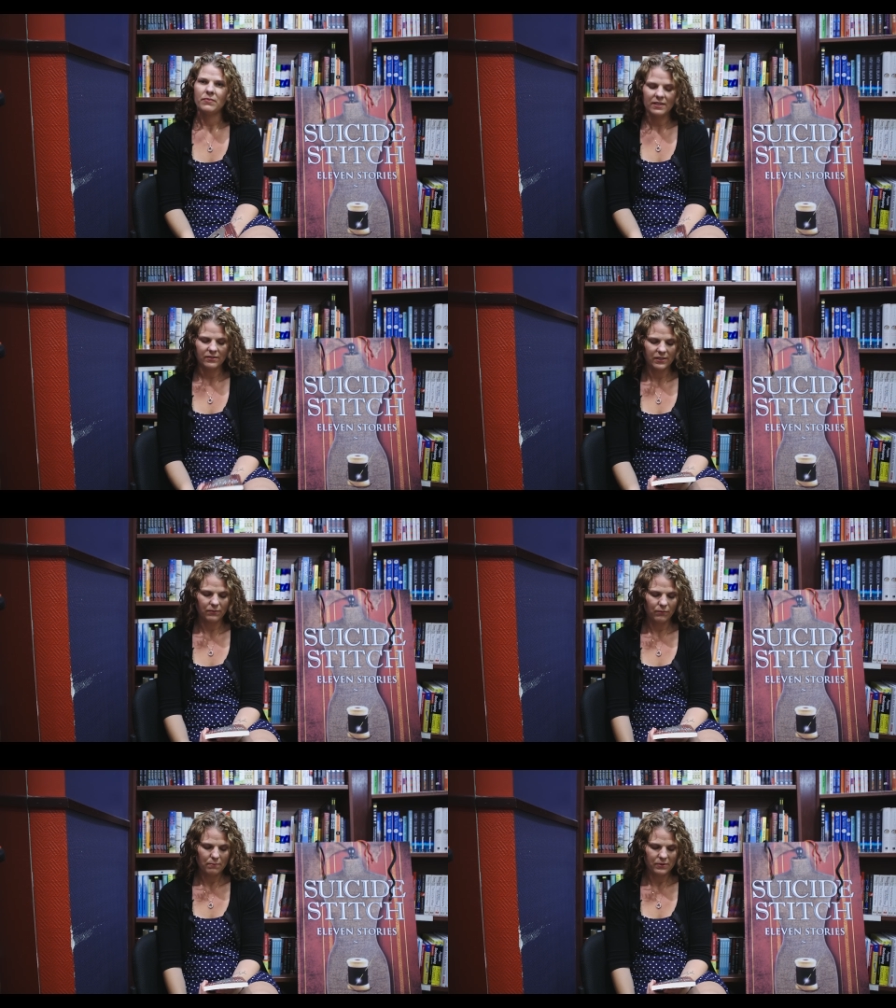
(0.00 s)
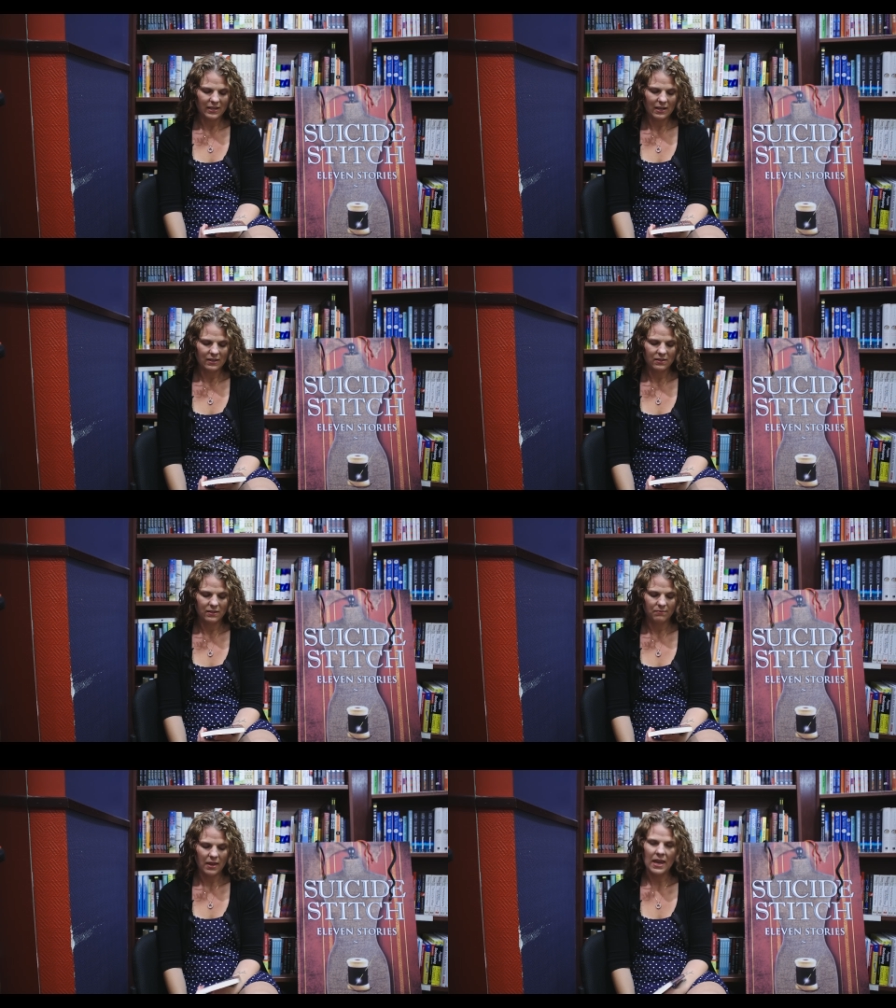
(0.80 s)
This
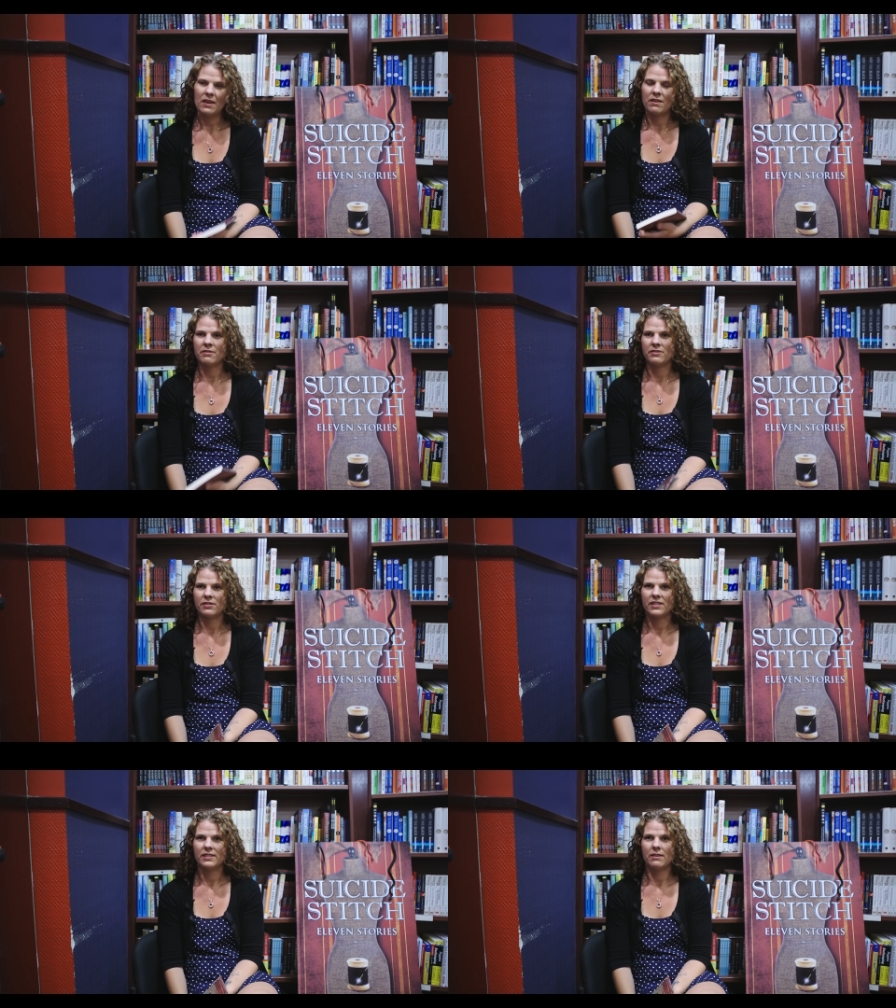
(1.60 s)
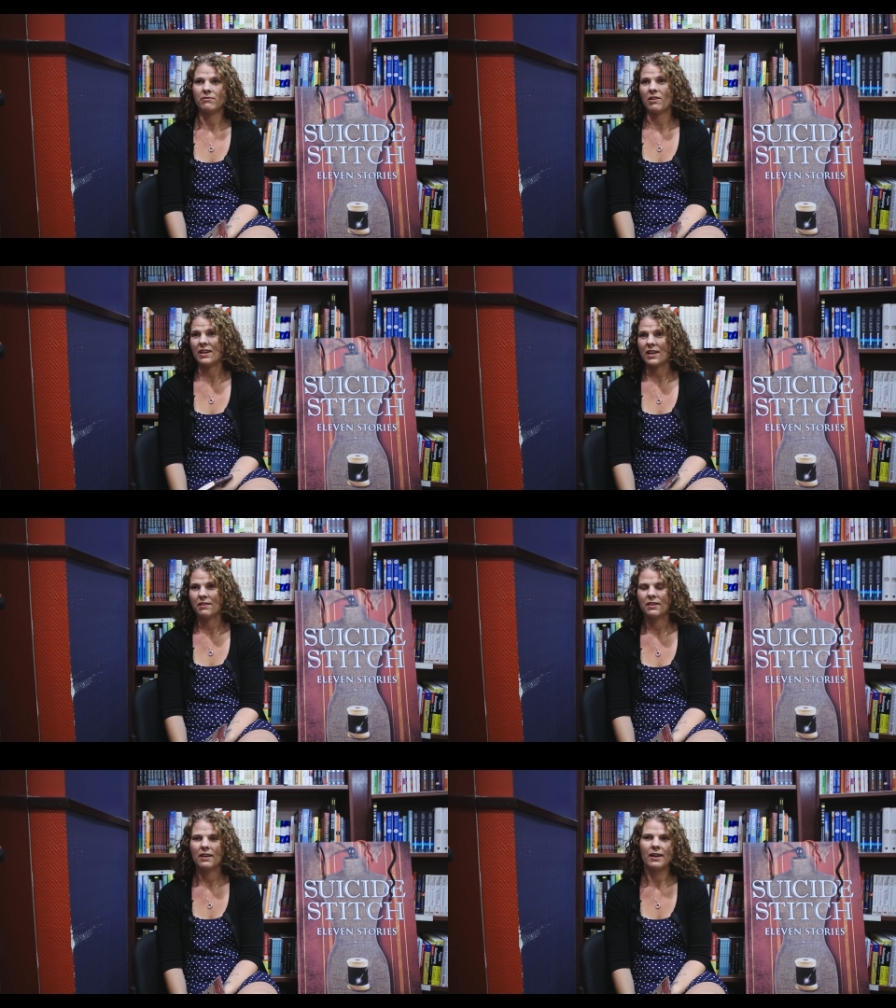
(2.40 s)
represents 8 years of
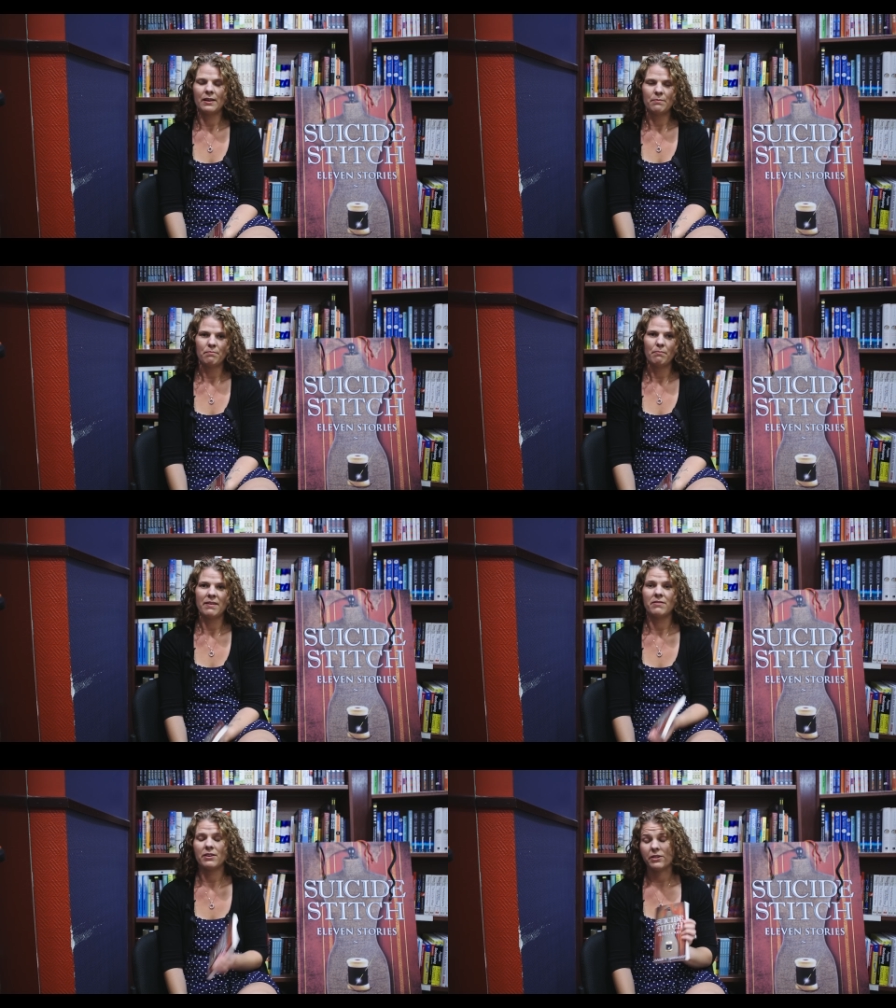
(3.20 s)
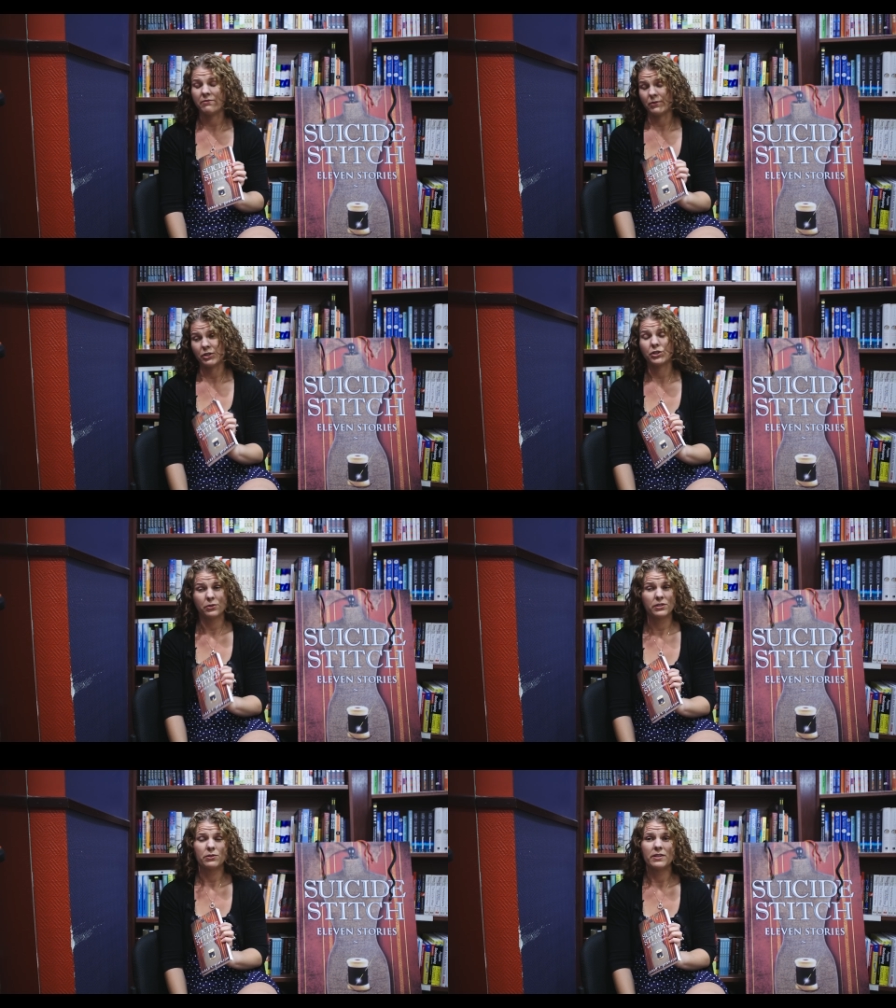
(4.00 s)
writing. My very first
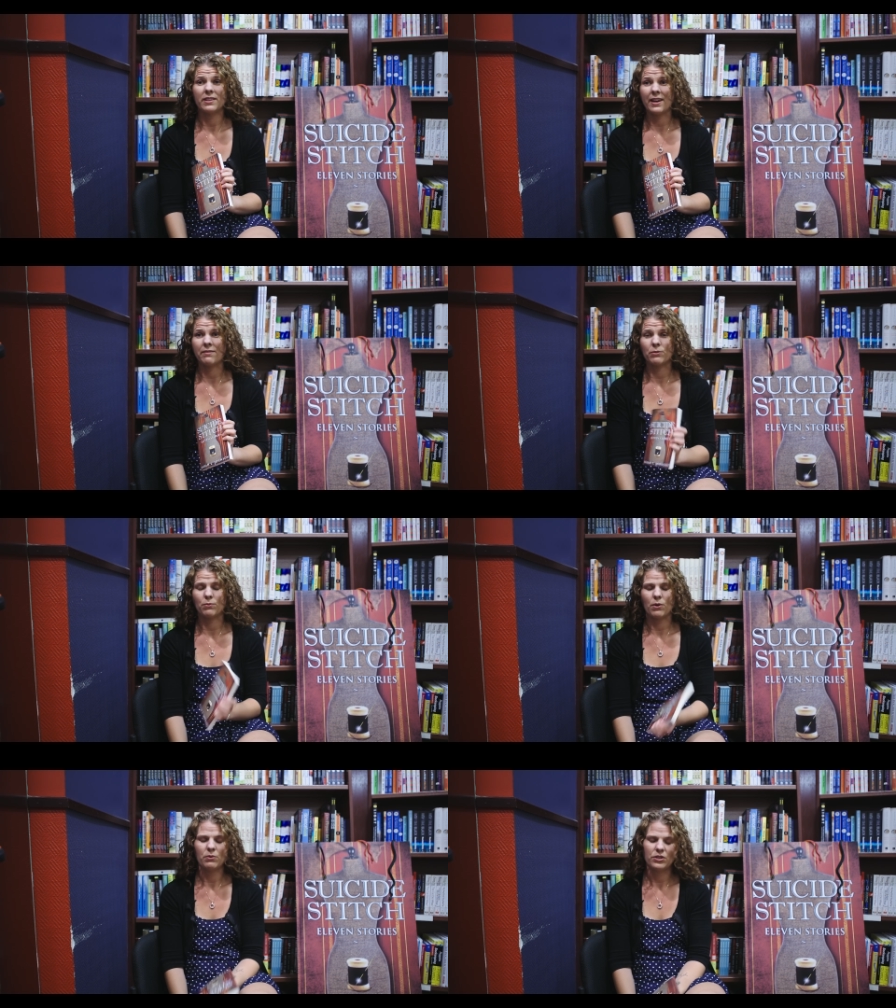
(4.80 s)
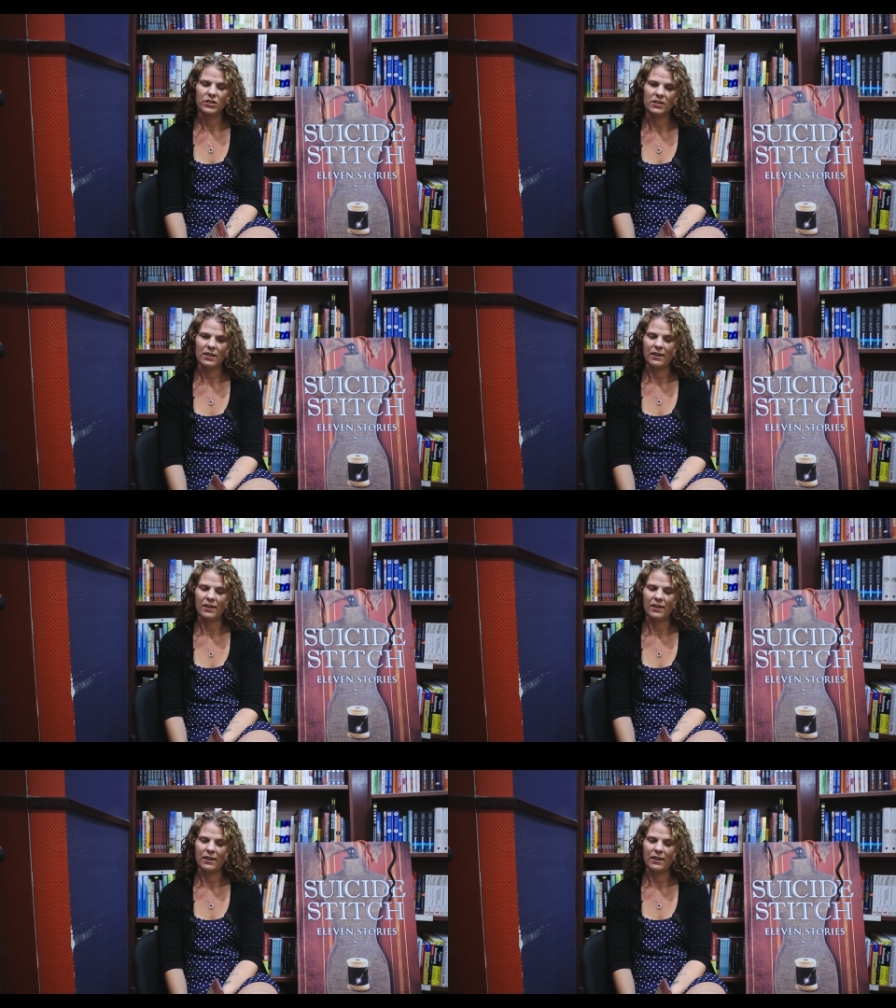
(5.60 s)
short story that I ever wrote